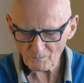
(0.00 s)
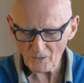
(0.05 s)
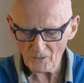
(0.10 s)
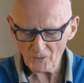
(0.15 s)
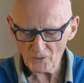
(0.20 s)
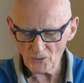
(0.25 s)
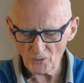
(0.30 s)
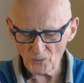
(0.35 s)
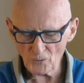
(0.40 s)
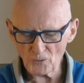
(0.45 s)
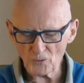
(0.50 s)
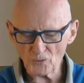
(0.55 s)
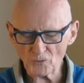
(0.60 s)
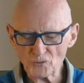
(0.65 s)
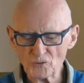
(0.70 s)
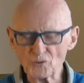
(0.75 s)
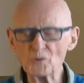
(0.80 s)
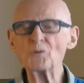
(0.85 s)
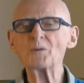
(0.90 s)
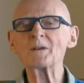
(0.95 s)
you know, you're
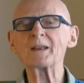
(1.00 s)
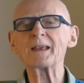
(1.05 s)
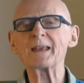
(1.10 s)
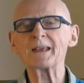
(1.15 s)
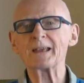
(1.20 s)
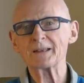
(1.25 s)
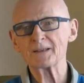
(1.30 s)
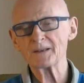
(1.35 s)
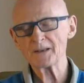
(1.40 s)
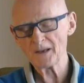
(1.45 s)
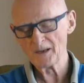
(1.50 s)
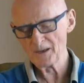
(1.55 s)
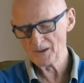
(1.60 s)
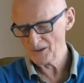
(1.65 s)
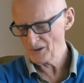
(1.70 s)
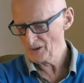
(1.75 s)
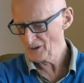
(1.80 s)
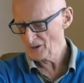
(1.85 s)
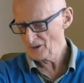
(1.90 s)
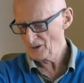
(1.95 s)
tuning in
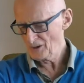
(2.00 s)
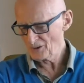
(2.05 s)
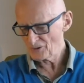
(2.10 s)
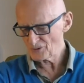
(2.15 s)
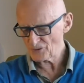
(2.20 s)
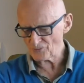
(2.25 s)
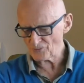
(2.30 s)
to